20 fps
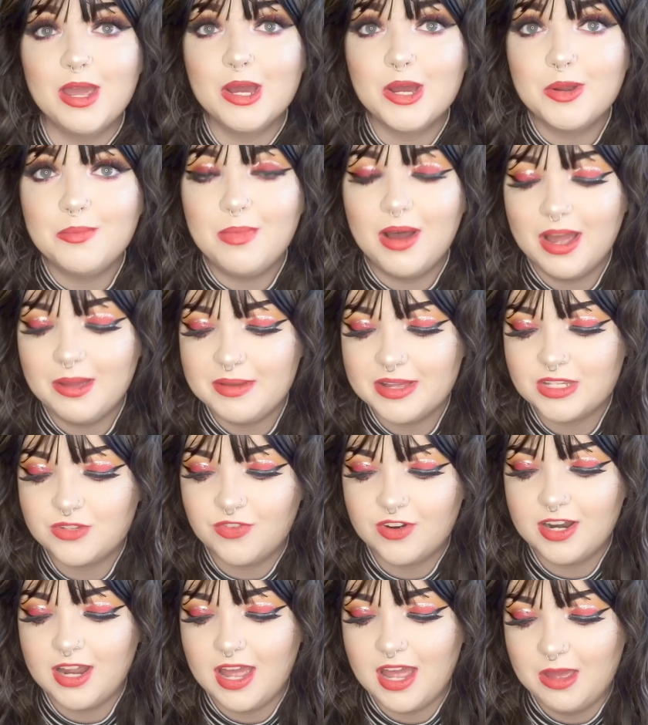and my best
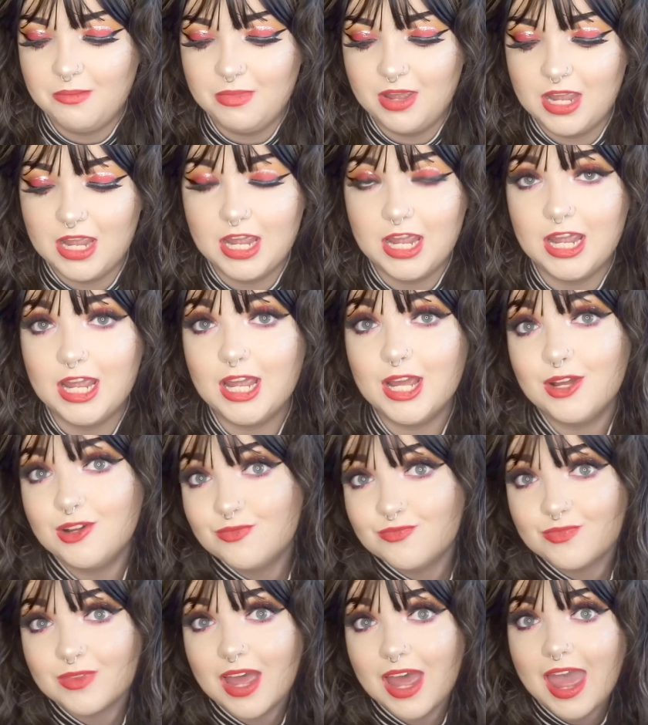friend Emmy.
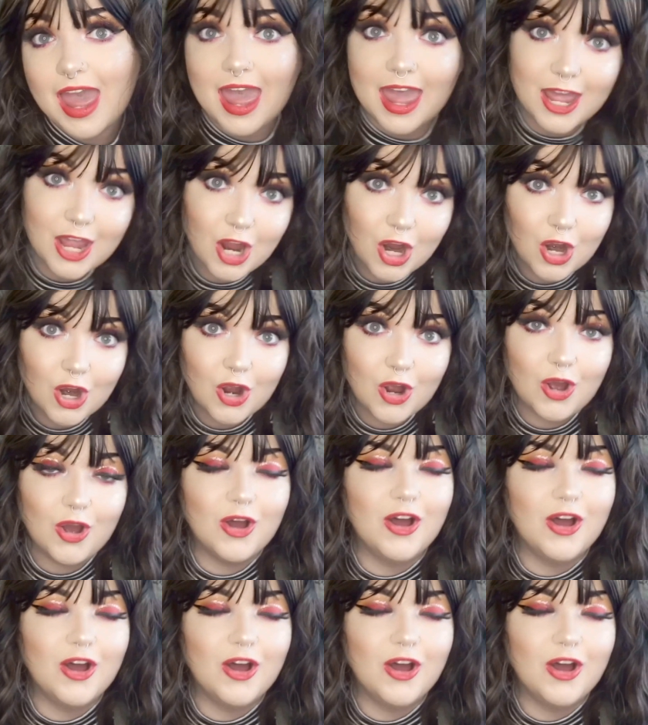Hey girl.